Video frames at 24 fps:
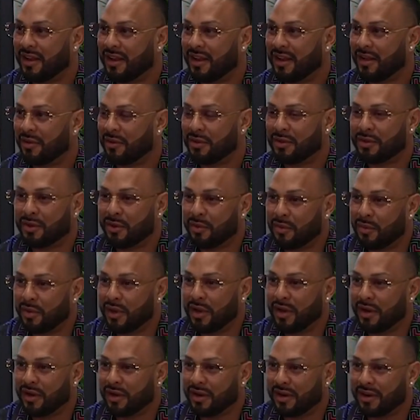it was so
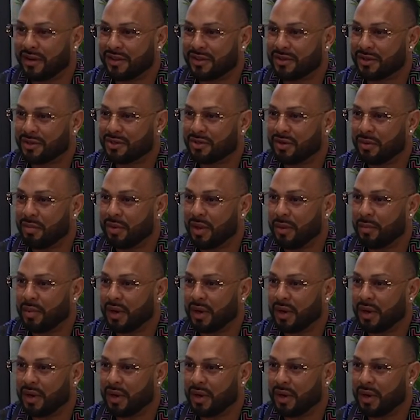weird and so trippy,